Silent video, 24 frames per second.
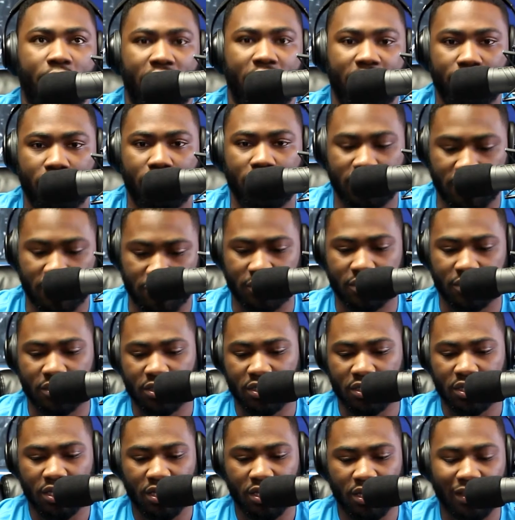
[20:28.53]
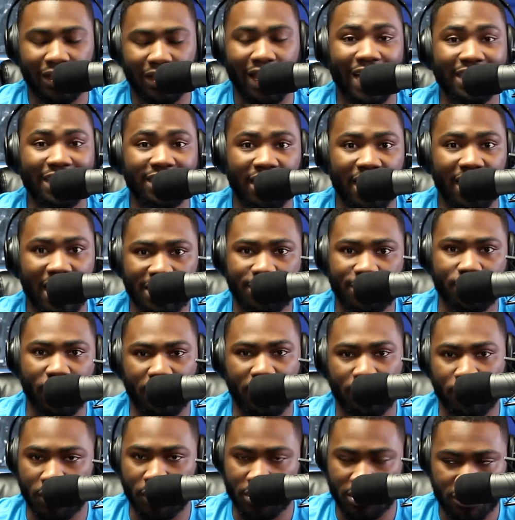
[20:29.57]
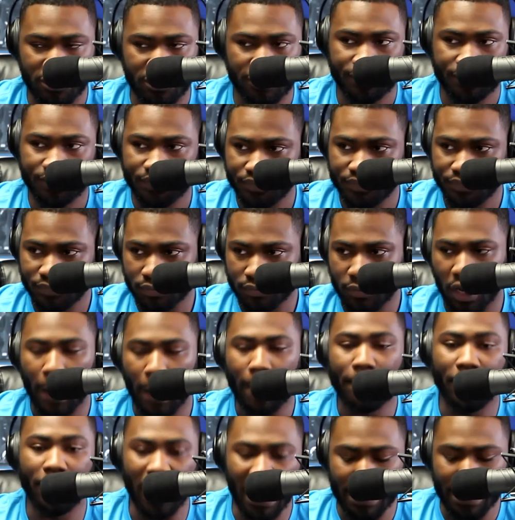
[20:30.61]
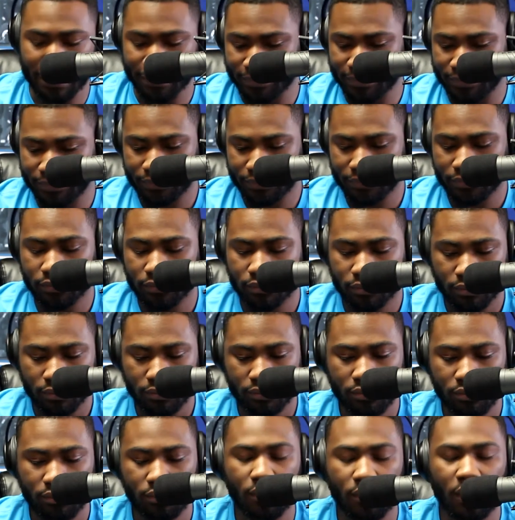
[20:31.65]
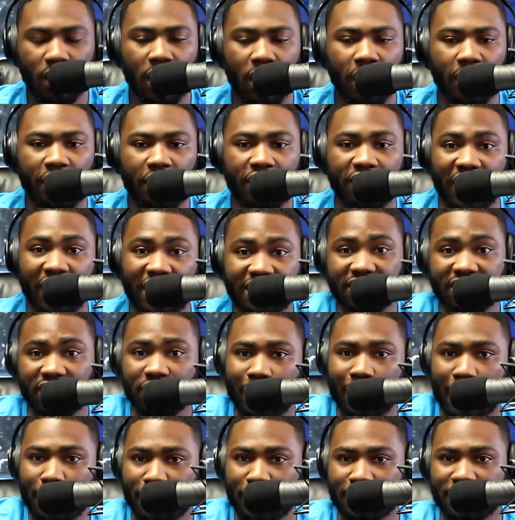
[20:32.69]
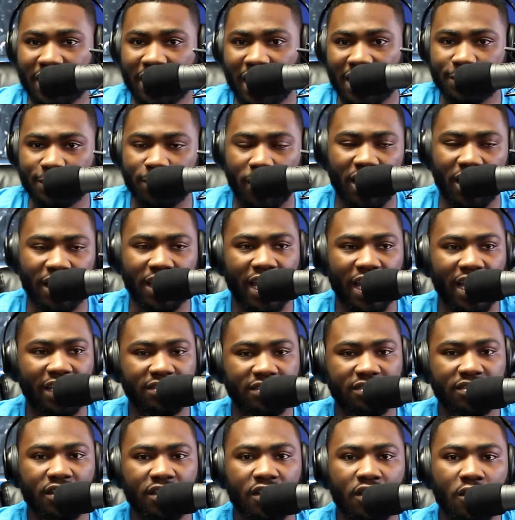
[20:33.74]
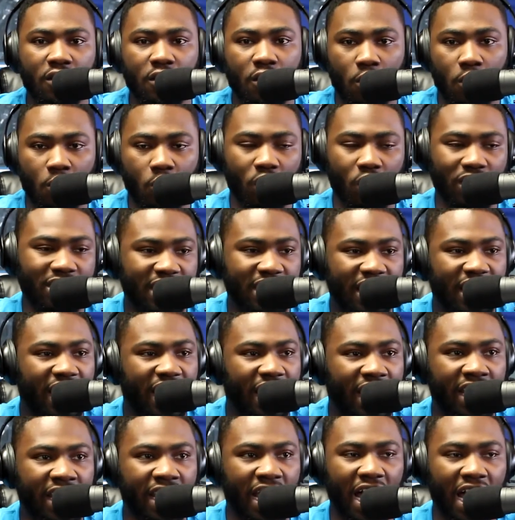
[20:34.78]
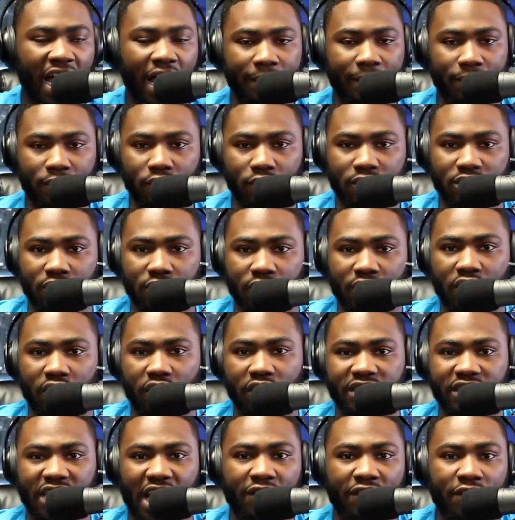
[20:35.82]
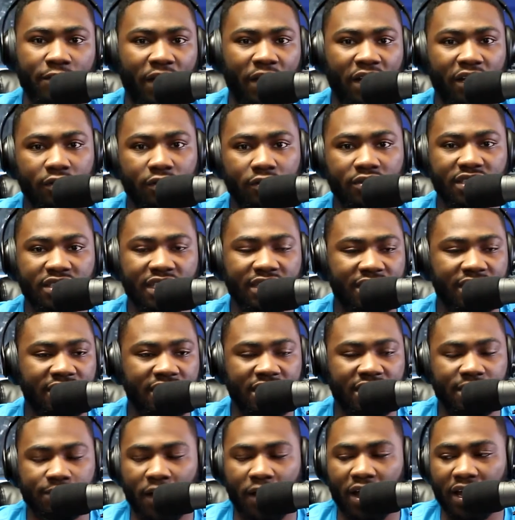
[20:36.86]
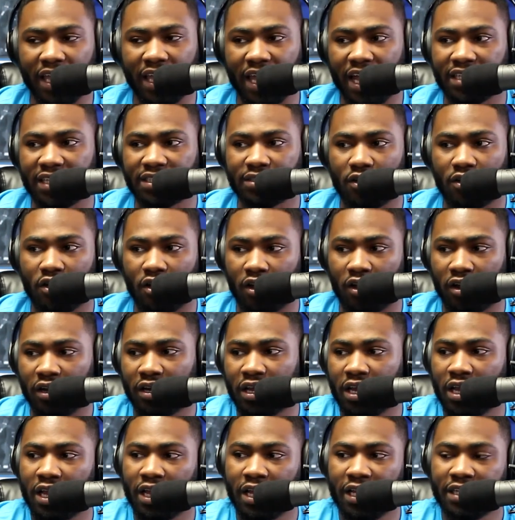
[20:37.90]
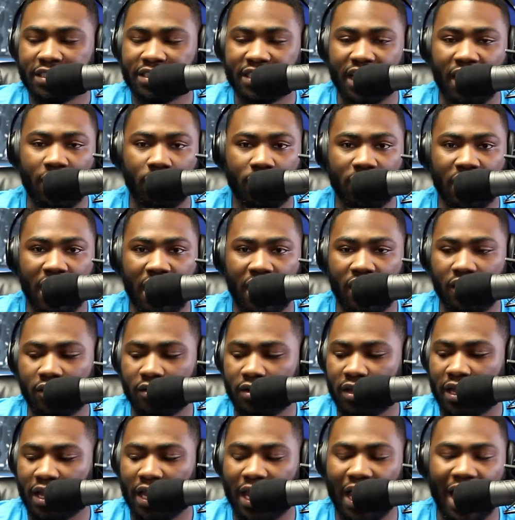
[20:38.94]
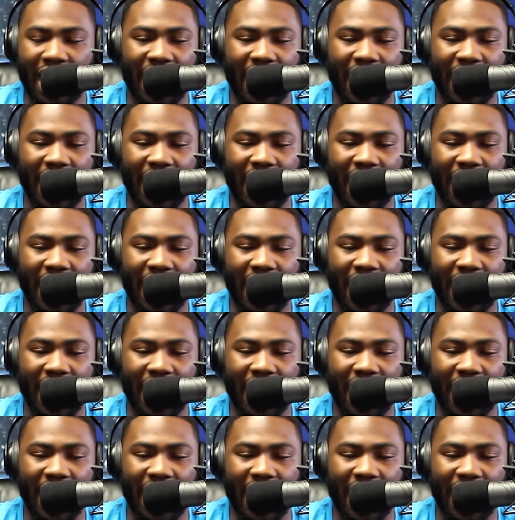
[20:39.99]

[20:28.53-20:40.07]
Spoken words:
Brandon Marshall. Last legs Brandon Marshall. But that's going to wrap up today's podcast. Once again, I'm going to encourage everybody who's listening to this podcast on SoundCloud,